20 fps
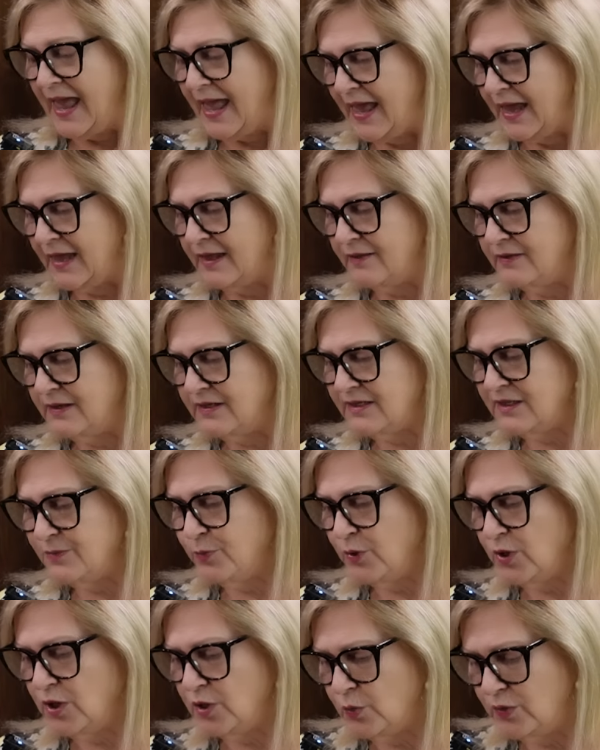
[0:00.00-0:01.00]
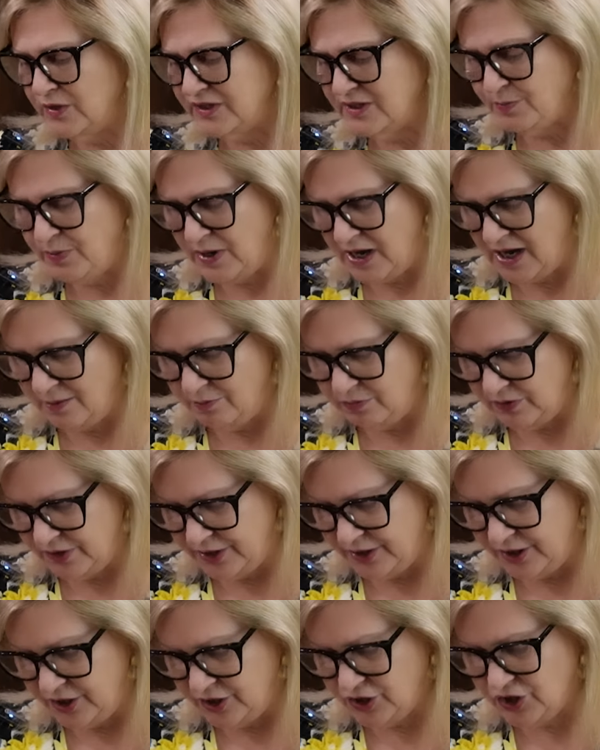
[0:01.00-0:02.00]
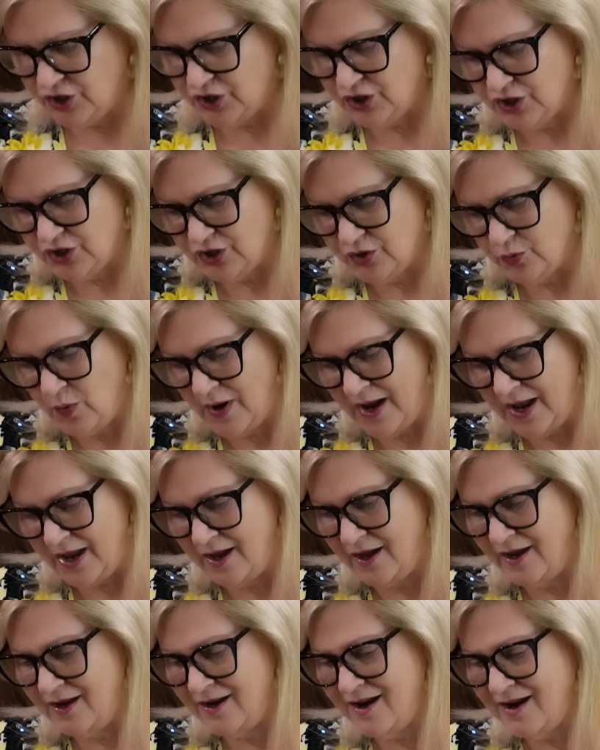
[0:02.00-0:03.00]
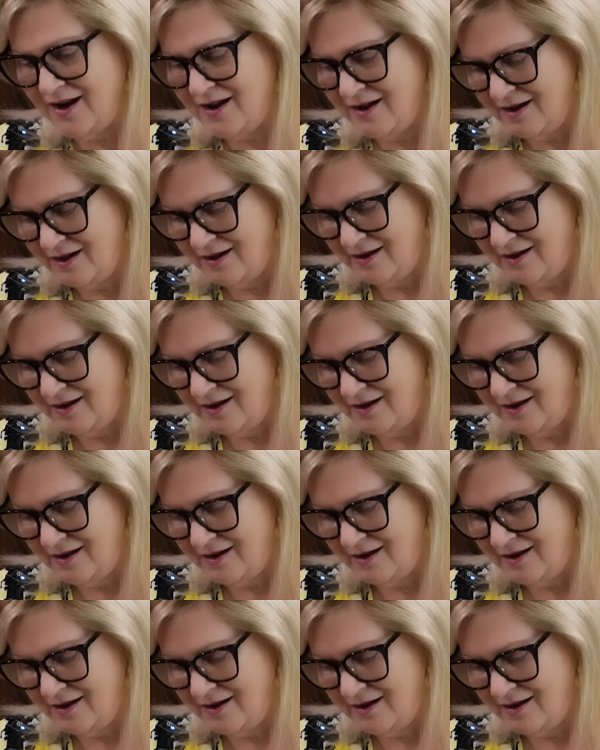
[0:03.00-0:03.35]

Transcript: And this book was published when,